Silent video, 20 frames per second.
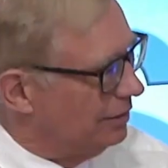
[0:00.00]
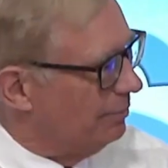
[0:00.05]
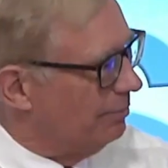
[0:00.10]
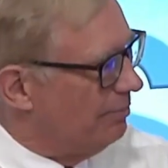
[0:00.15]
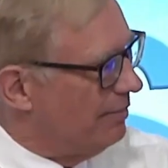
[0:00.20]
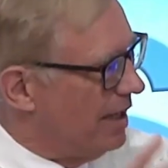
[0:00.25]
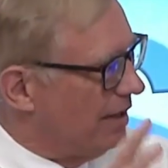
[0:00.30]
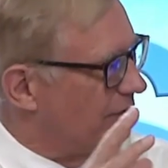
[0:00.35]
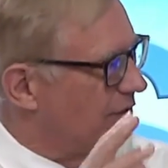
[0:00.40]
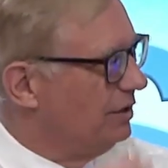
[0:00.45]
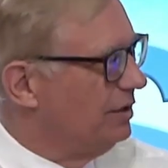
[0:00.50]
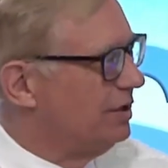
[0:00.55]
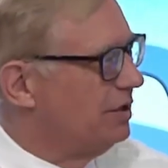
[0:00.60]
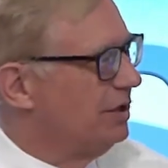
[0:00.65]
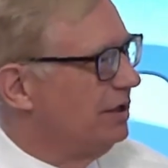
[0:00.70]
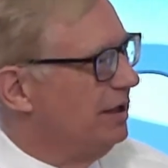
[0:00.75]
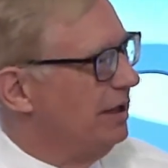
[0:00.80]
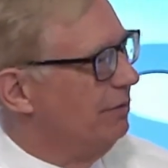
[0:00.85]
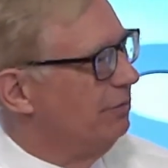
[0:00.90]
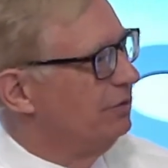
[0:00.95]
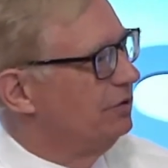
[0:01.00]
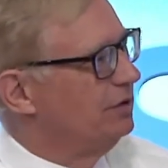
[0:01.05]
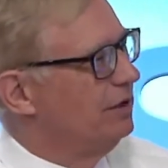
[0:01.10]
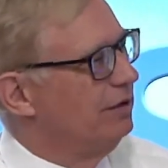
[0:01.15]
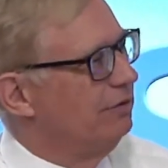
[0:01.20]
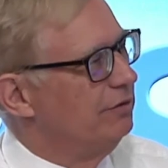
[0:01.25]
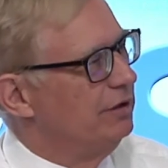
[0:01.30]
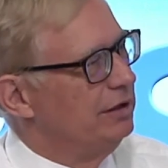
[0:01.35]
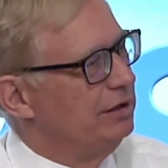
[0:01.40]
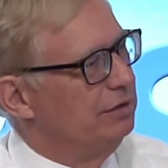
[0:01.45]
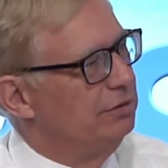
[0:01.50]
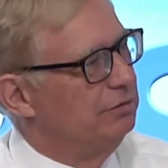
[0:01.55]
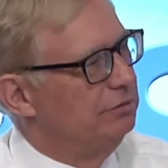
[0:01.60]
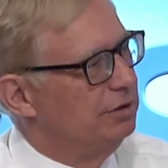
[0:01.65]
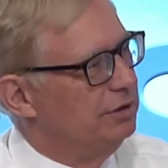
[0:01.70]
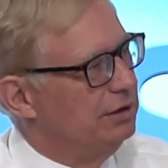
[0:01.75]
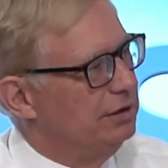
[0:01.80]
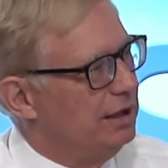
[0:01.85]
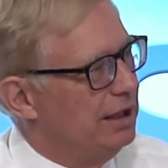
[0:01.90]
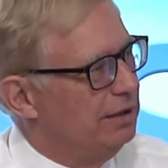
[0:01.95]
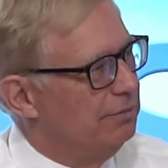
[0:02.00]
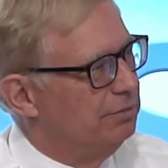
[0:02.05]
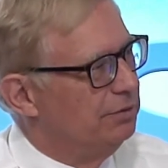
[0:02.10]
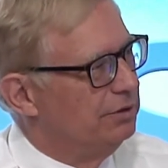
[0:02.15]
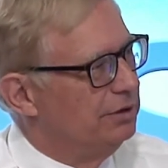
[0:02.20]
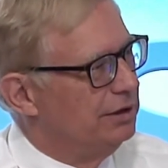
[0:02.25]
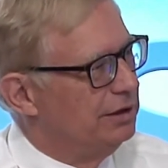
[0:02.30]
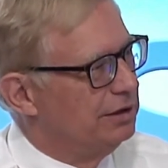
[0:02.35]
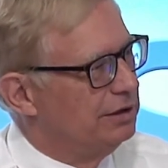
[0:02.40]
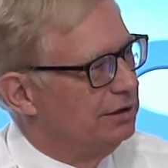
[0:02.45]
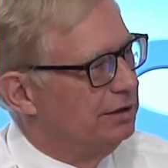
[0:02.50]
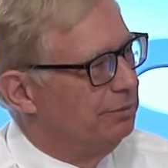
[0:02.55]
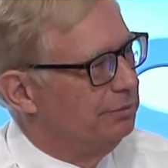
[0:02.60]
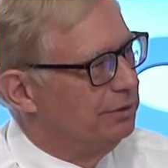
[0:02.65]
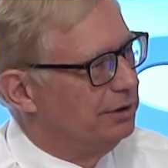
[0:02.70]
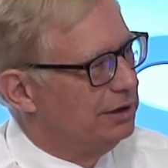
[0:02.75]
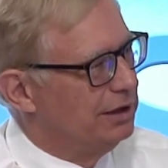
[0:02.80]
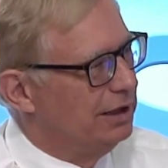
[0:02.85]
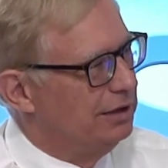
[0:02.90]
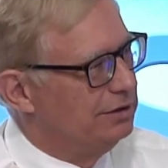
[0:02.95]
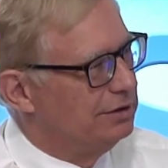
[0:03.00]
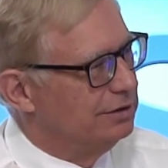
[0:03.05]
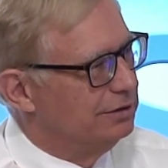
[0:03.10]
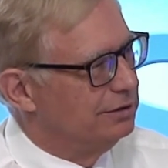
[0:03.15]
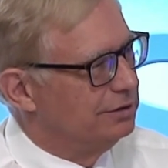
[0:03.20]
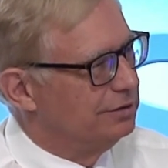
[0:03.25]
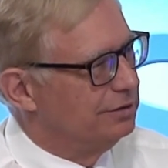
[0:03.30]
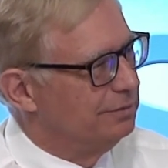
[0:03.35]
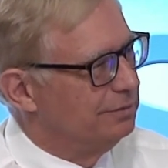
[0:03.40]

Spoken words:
message that he was giving had political implications.